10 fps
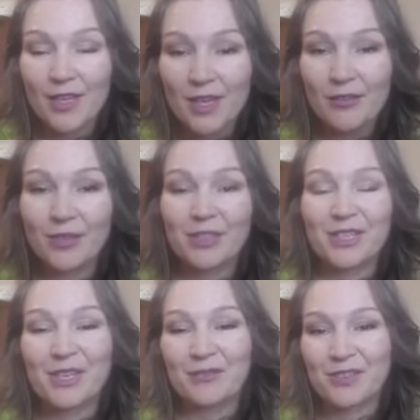even
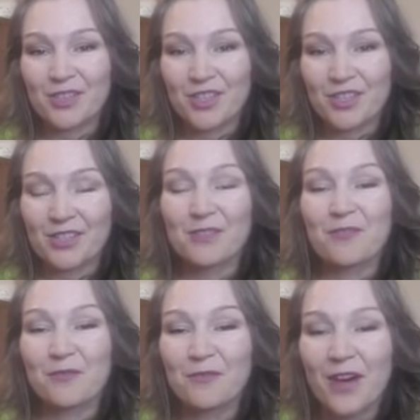if it's just
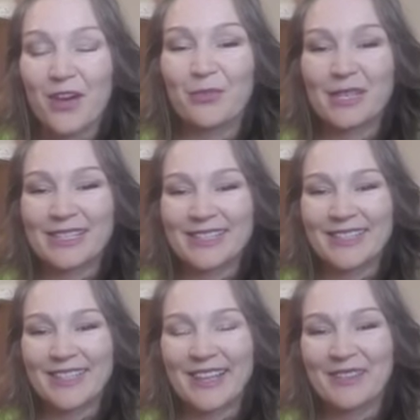5 minutes
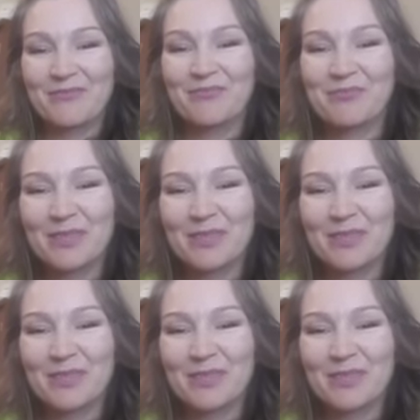a day.